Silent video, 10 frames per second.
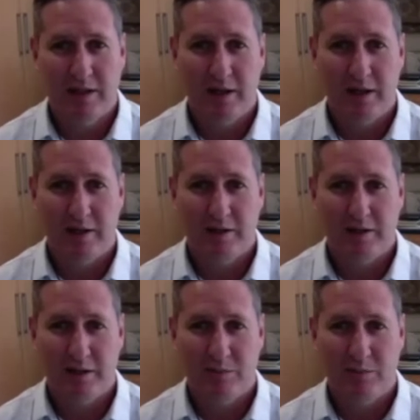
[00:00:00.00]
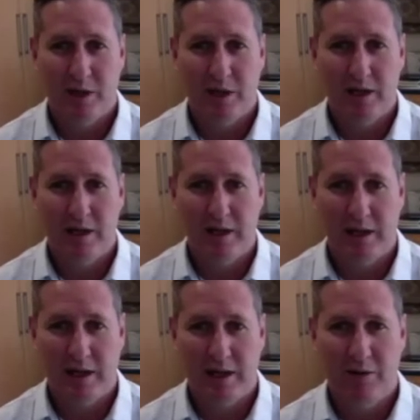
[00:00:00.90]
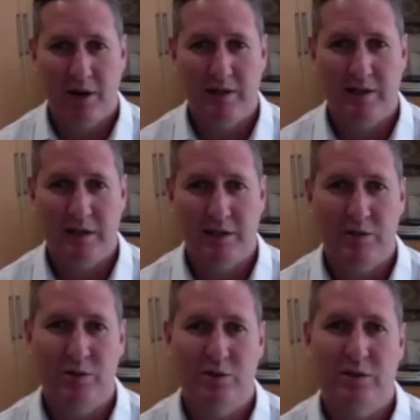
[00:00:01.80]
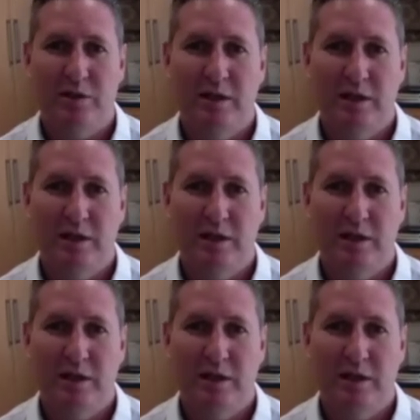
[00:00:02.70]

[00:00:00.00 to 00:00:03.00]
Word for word: uh, some really hair-raising issues